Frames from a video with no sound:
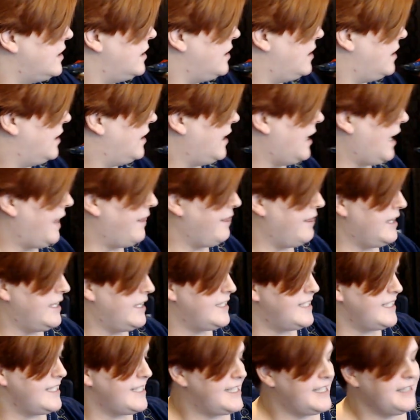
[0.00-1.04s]
And this
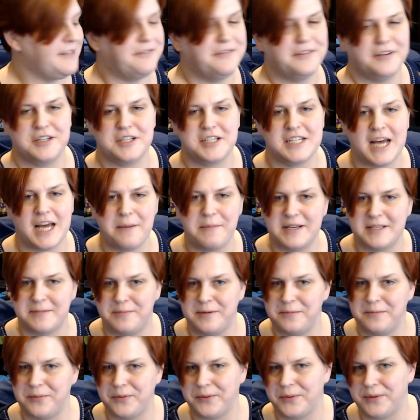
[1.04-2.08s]
is the first time it's been
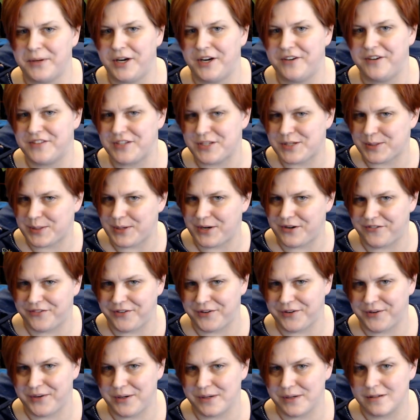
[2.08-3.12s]
pulled off
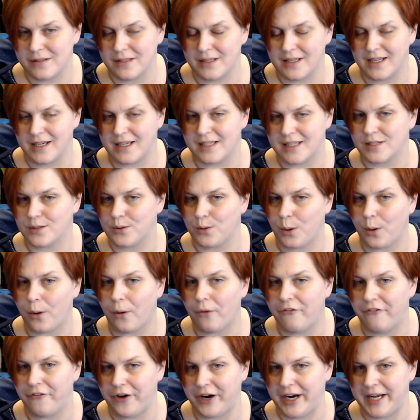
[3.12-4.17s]
the scroll
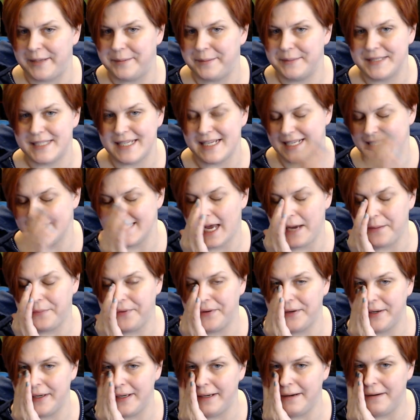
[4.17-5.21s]
frame since I put
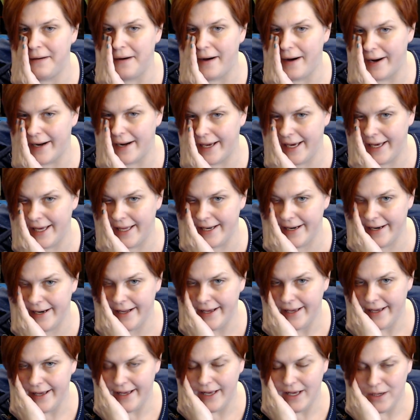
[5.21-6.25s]
it on it
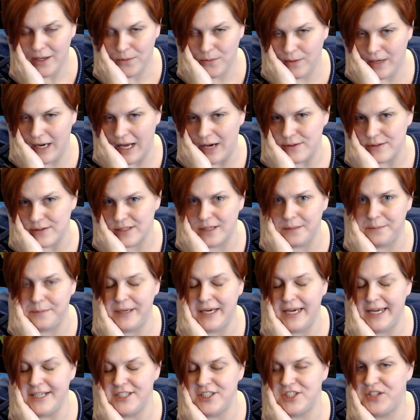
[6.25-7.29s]
when I was on
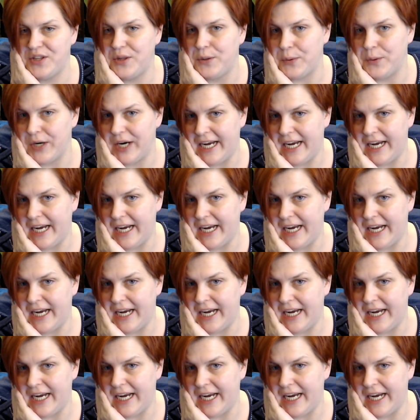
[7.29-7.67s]
page 3.